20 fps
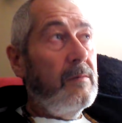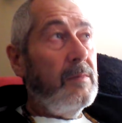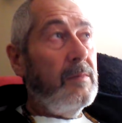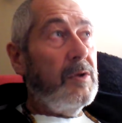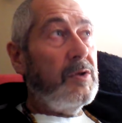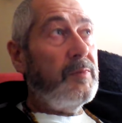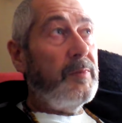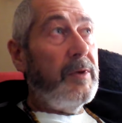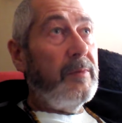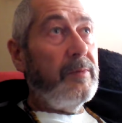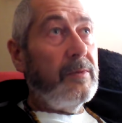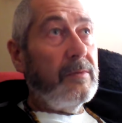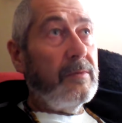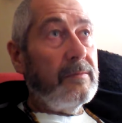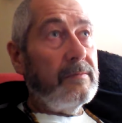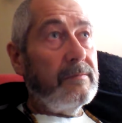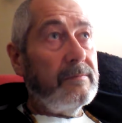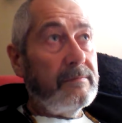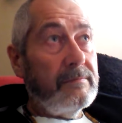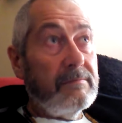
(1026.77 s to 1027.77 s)
Most people,
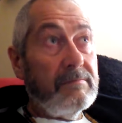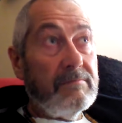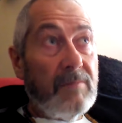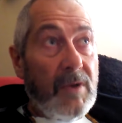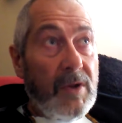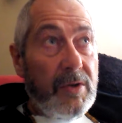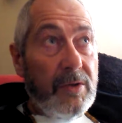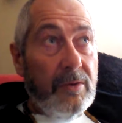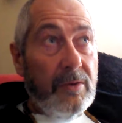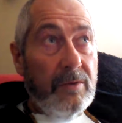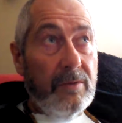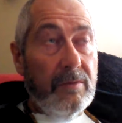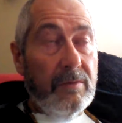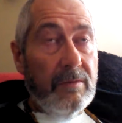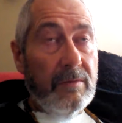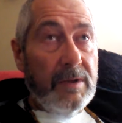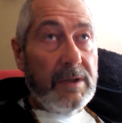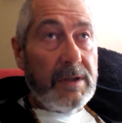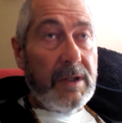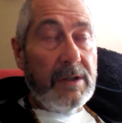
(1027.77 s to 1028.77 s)
through
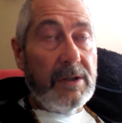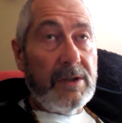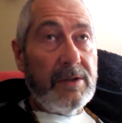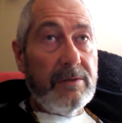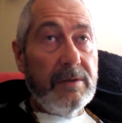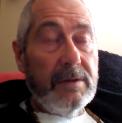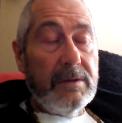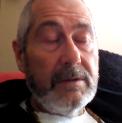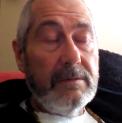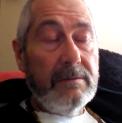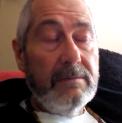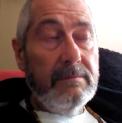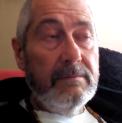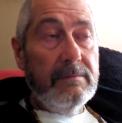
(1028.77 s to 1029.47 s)
the centuries,